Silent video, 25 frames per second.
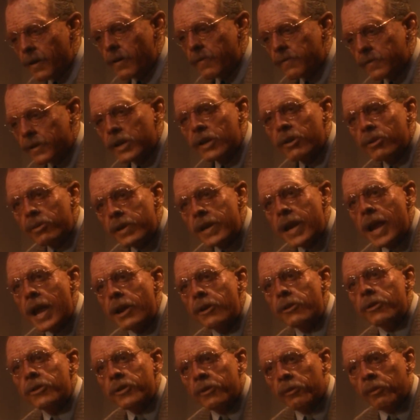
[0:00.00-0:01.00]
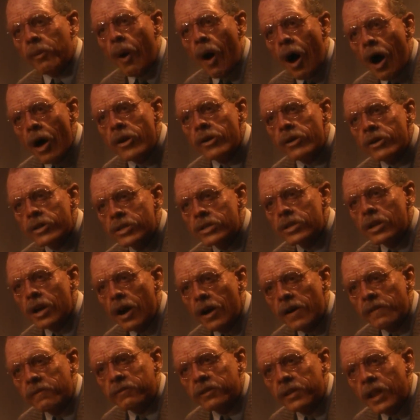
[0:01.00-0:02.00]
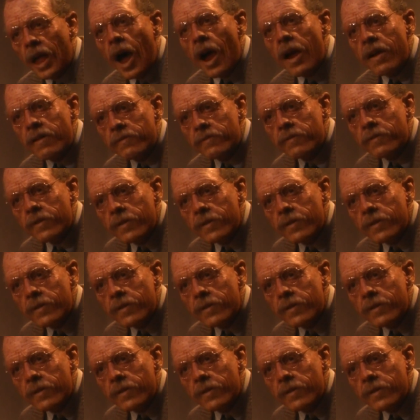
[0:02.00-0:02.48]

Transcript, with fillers: of the creator, the waters of life.